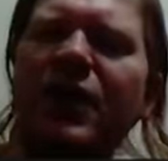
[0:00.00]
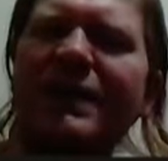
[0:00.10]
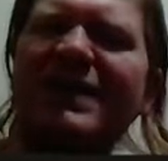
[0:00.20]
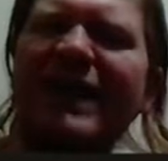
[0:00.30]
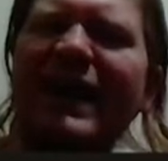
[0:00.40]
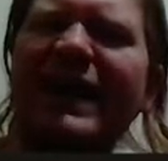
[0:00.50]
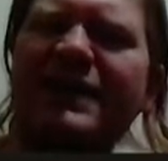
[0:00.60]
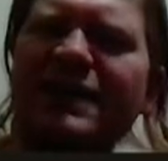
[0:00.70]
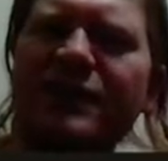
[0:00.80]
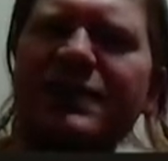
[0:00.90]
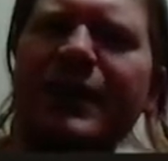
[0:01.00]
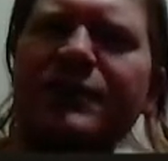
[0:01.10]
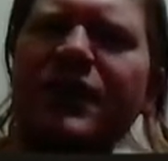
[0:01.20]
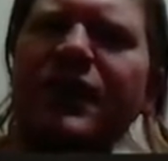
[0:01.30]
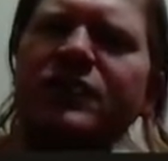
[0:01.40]
be taking
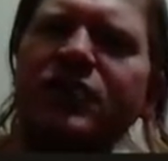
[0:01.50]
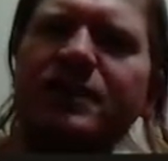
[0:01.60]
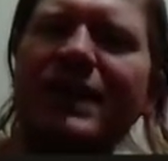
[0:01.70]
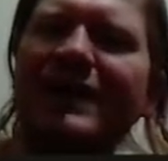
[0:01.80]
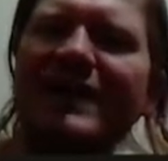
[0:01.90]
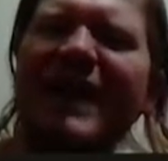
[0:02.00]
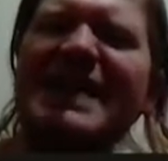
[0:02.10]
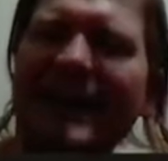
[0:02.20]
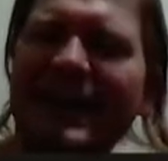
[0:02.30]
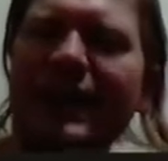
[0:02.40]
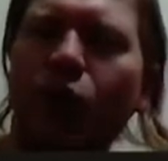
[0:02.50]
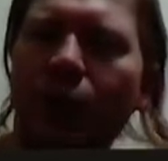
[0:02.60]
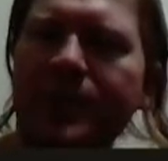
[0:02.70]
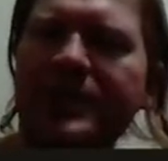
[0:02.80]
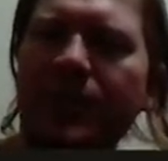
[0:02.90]
sometimes just because I need a
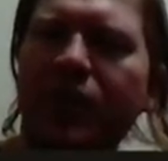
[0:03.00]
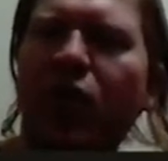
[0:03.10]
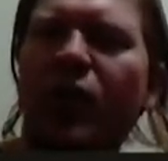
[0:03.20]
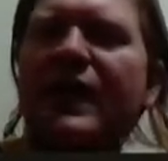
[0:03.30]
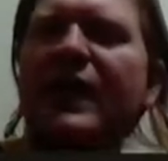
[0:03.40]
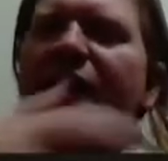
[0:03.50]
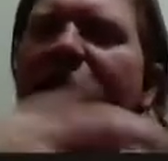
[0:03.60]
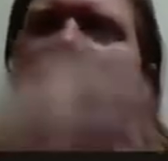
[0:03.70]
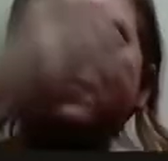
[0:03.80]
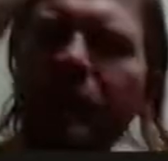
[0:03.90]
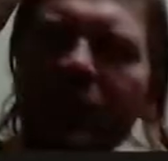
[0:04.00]
corpse stump card, and this will be